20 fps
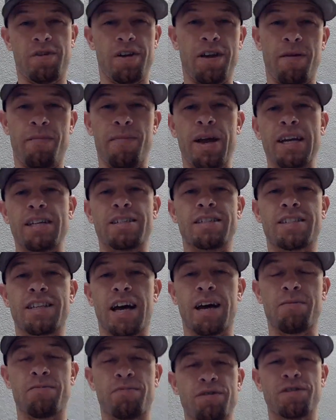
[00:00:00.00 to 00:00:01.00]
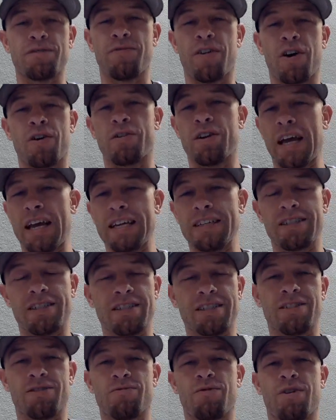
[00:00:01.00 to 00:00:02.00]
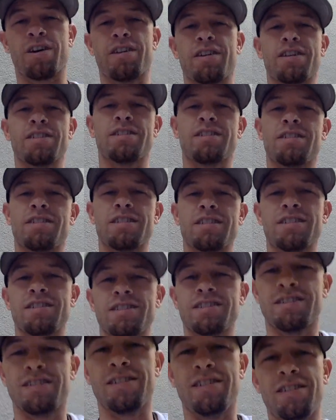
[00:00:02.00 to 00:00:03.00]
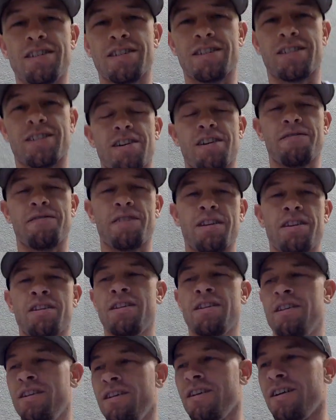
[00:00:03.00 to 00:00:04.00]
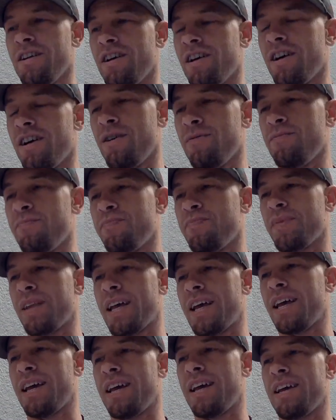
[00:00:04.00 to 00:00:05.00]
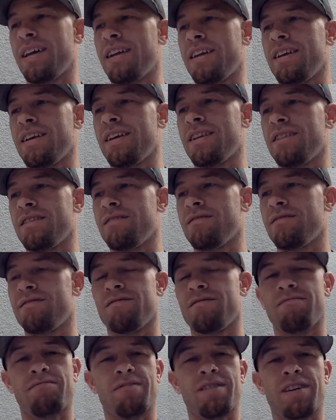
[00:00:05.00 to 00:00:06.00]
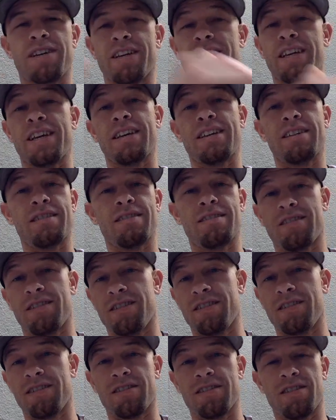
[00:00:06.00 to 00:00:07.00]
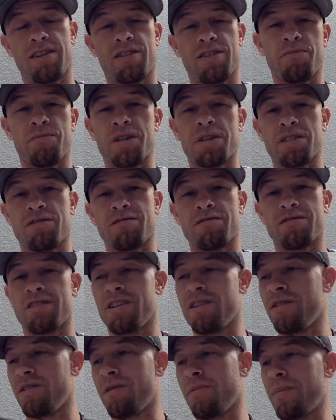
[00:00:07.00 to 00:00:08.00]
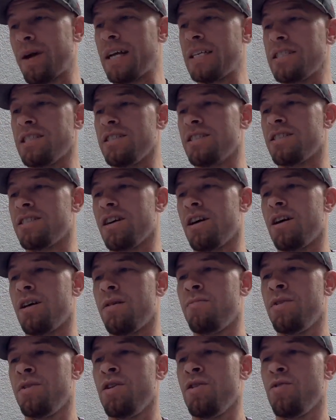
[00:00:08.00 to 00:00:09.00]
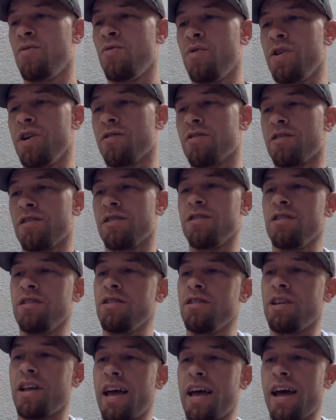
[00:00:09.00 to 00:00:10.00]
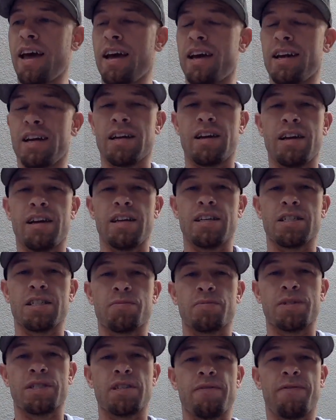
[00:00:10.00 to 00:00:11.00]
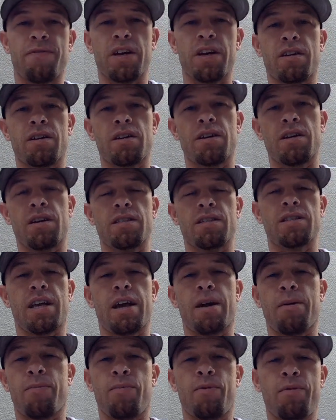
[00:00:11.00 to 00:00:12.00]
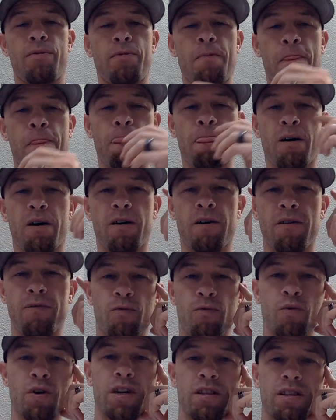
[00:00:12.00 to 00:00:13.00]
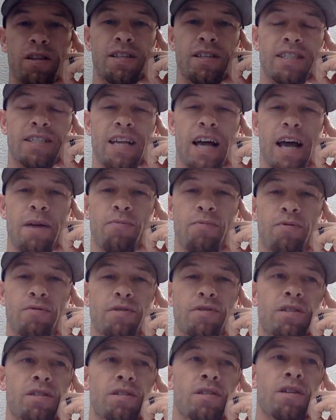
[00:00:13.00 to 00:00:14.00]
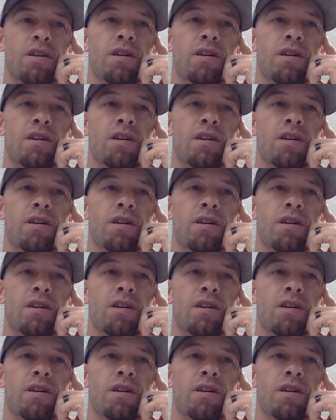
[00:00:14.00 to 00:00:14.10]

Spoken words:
and make disciples of all nations, right? That's the gist of it. And again, the other ministers did an amazing job. We are going to look at a specific example of one of the disciples